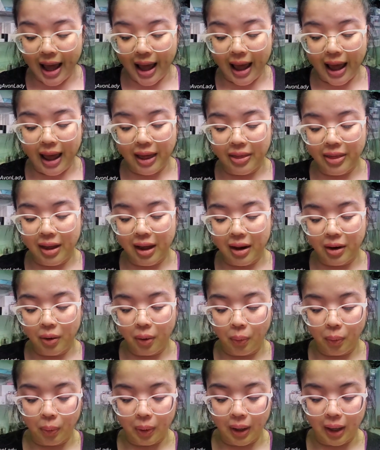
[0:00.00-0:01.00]
And then
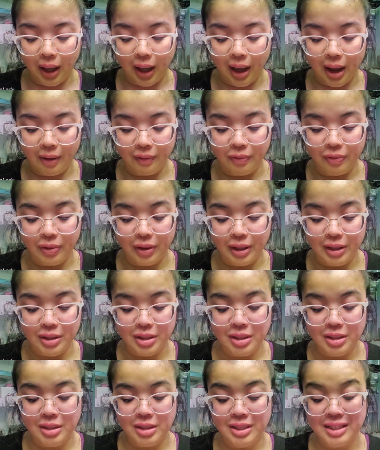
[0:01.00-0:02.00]
we have the
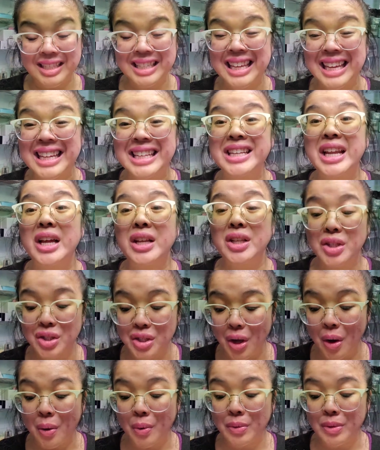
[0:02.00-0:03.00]
Skin
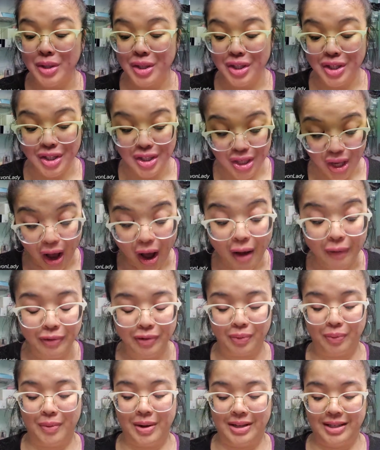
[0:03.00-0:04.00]
So
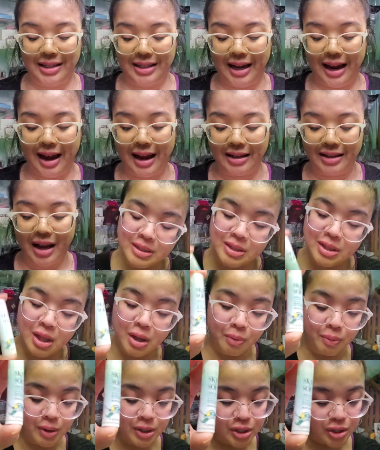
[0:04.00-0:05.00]
Soft ones, guys. It's the
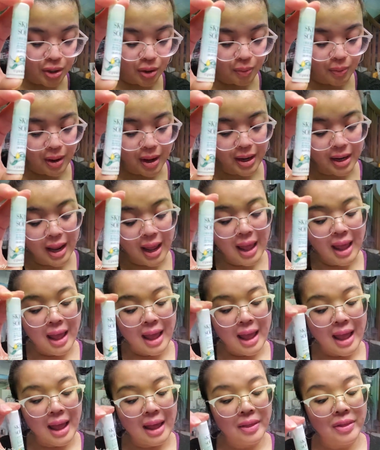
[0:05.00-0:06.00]
original one,
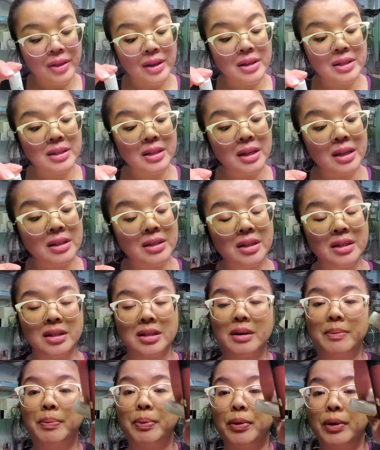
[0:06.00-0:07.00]
and this is the
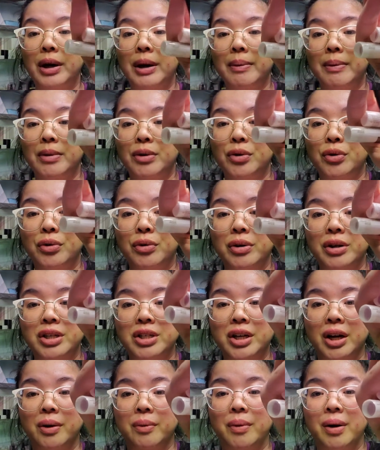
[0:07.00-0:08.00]
Supreme
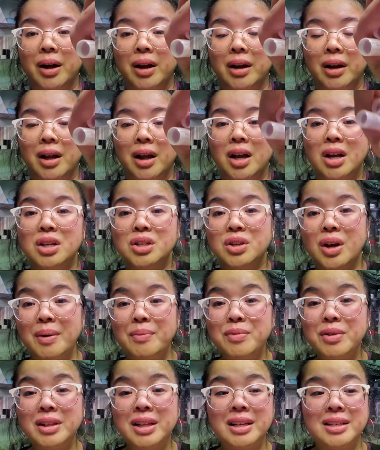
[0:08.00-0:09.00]
Nourishing one. So I'm
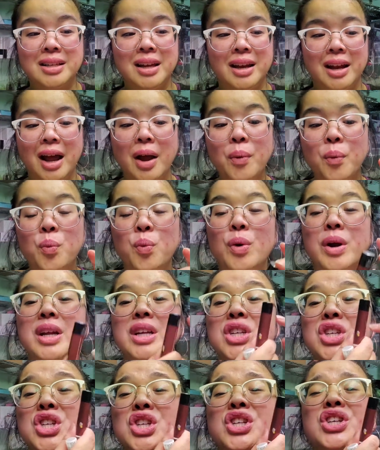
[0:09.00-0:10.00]
really excited. I
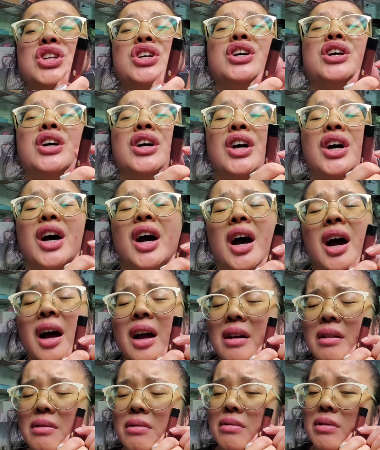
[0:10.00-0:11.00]
wish,
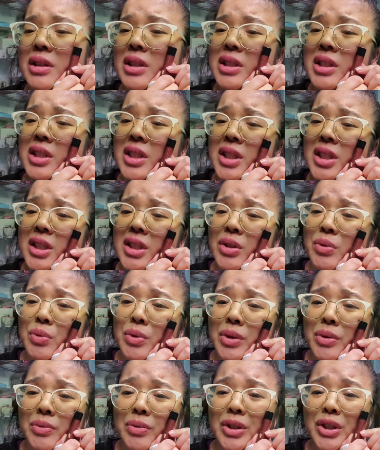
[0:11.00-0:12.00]
I wish this
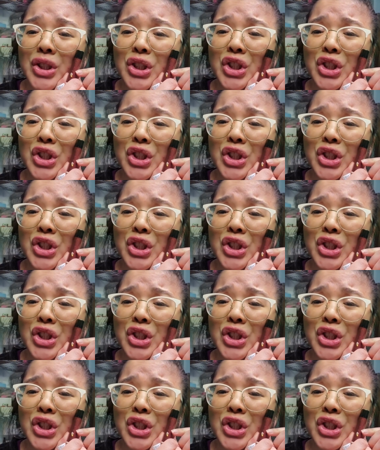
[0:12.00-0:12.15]
one was